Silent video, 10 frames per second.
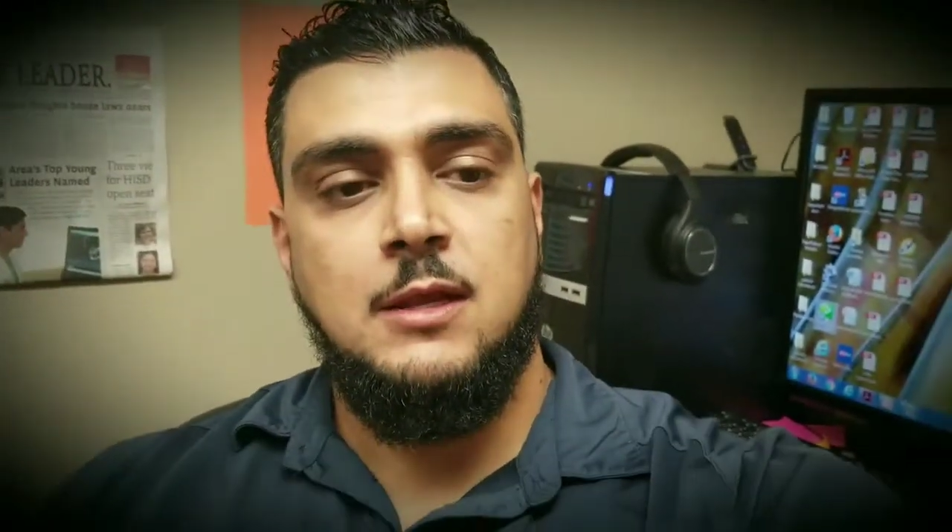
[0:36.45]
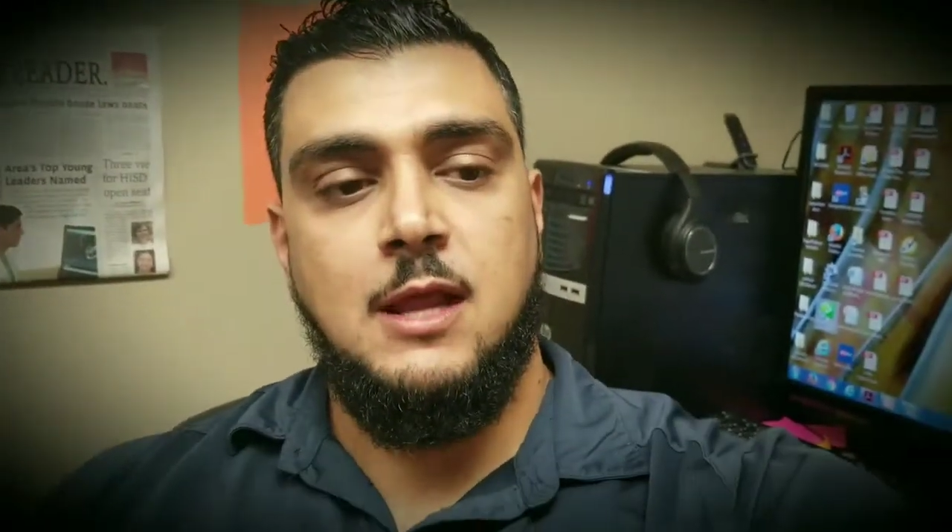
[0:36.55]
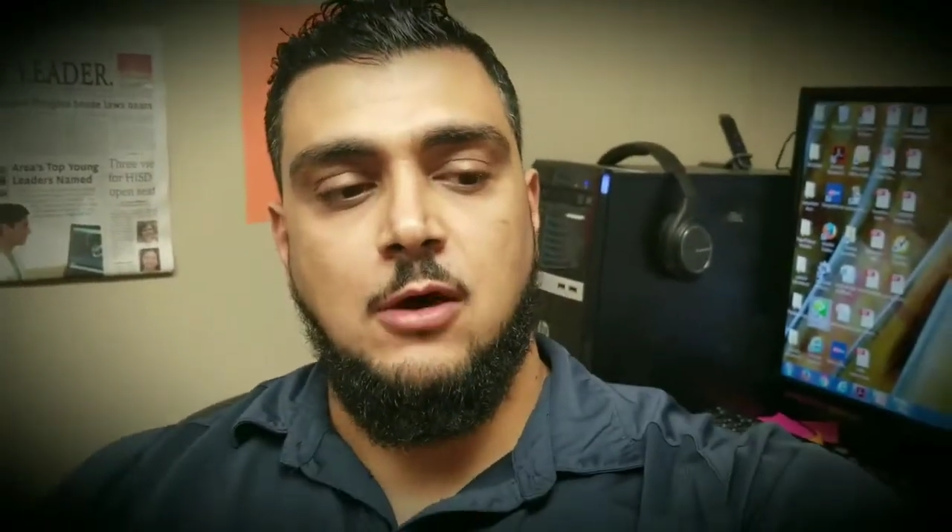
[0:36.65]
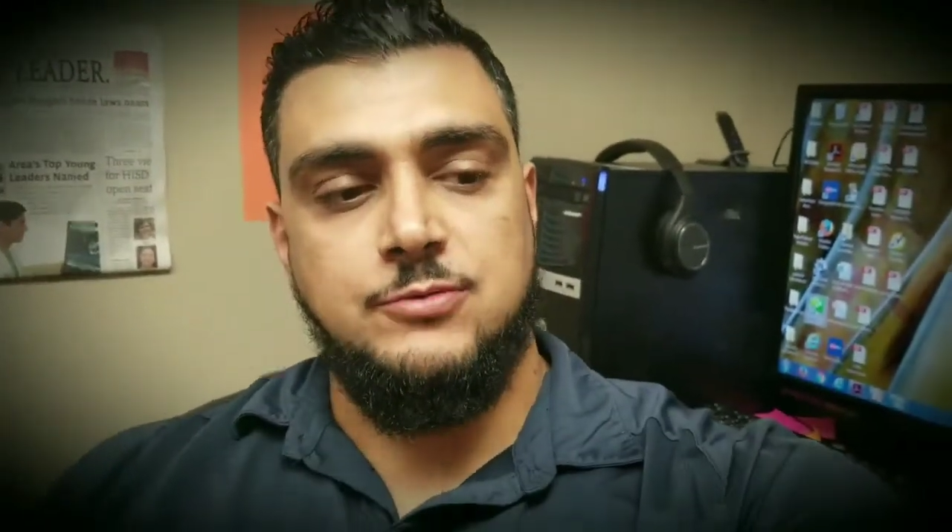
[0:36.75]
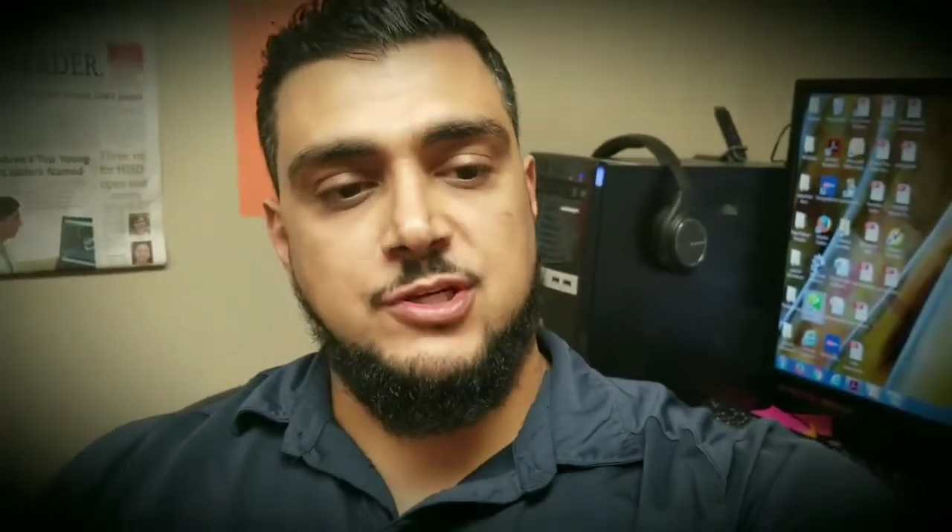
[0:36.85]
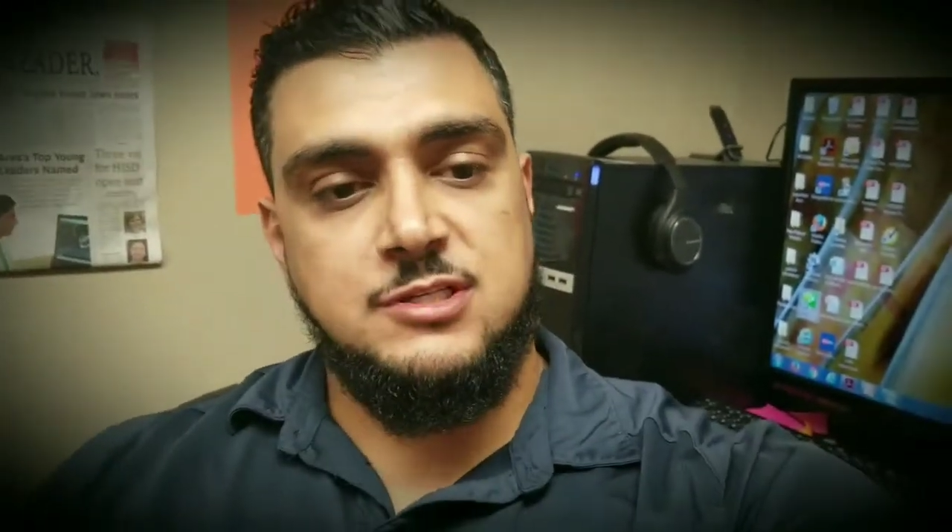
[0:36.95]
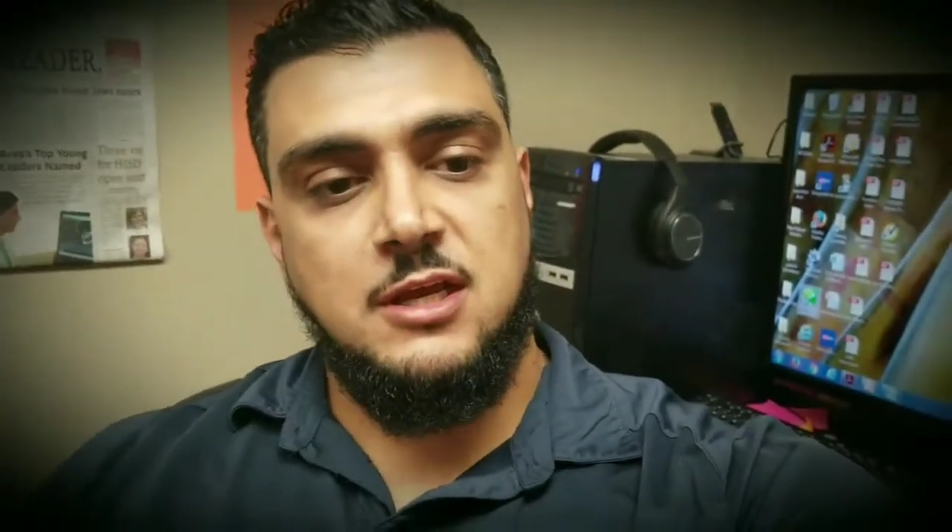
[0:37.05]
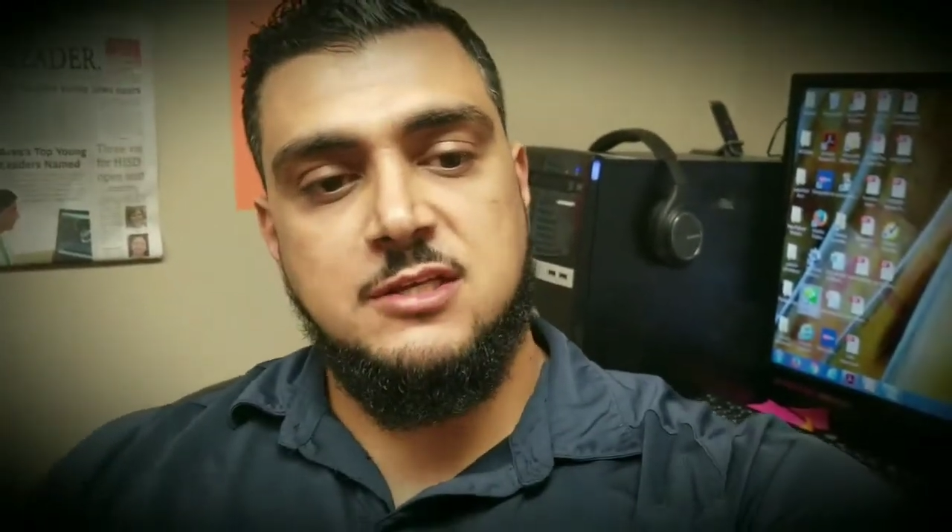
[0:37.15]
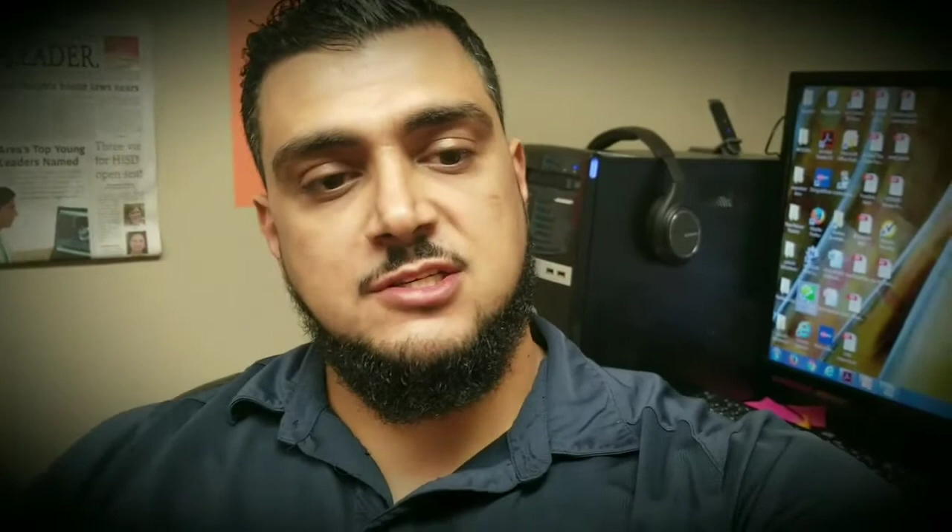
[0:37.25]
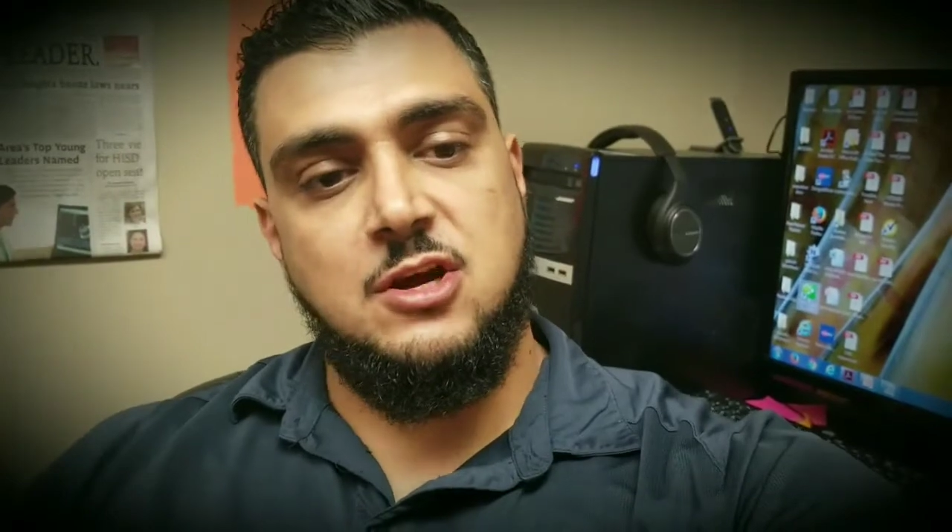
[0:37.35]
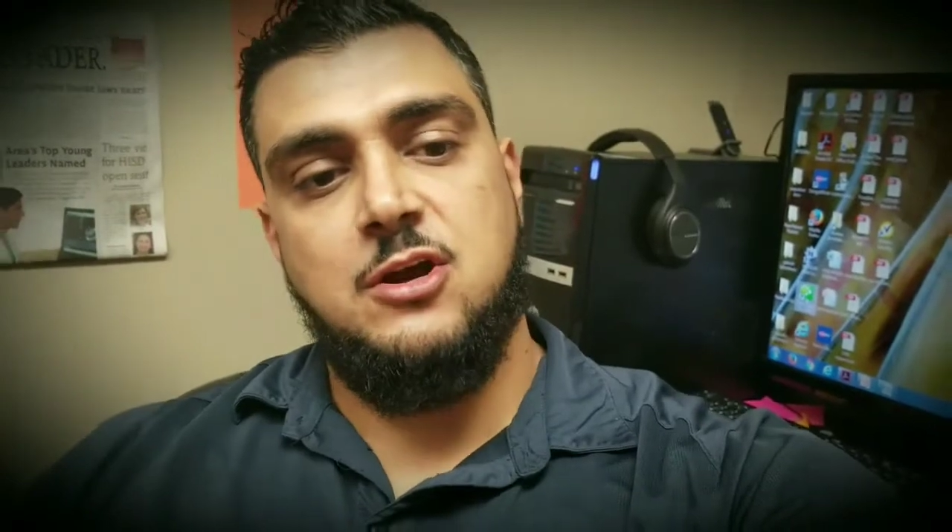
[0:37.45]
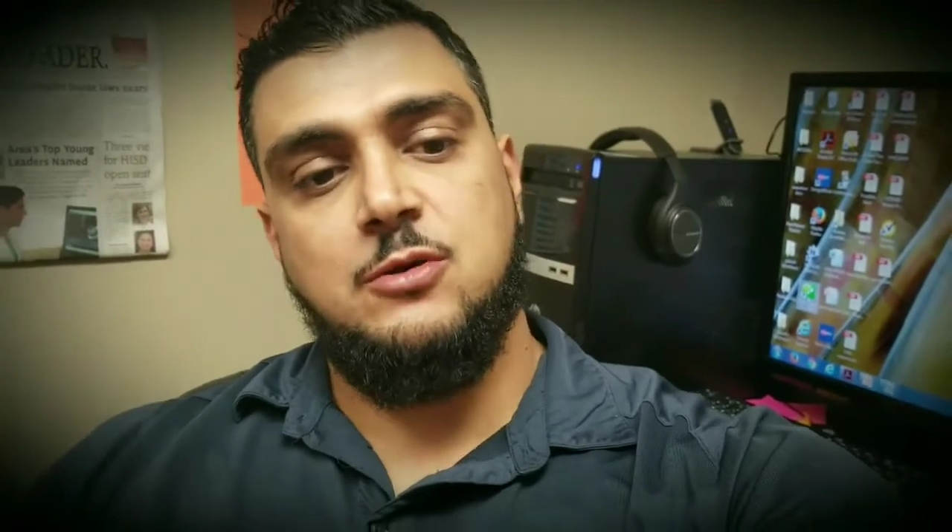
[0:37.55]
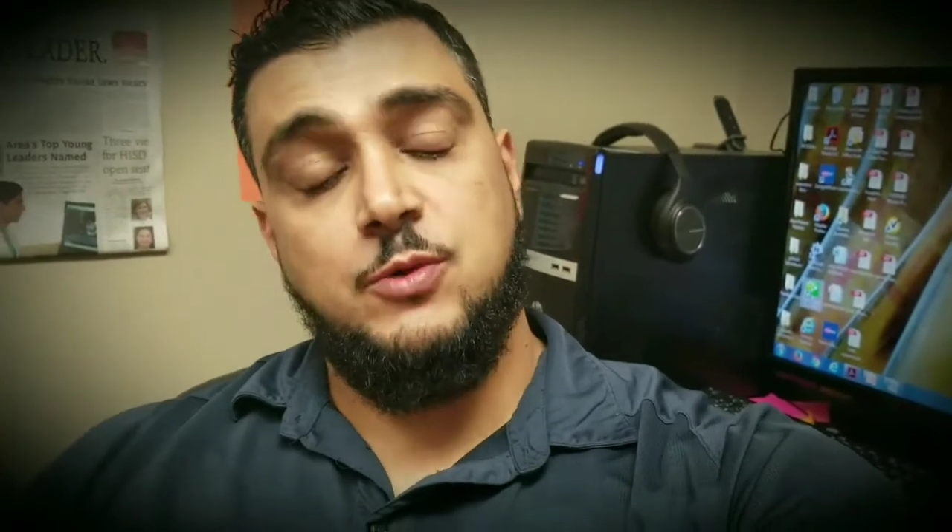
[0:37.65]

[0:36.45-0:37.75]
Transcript: Now, just to get started,